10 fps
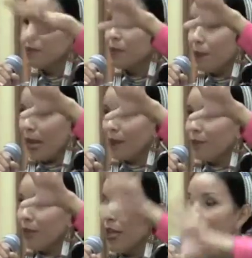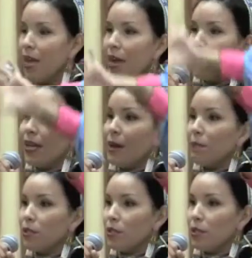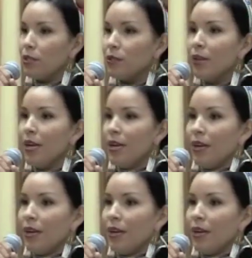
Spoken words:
some of the Blackfoot, and then up until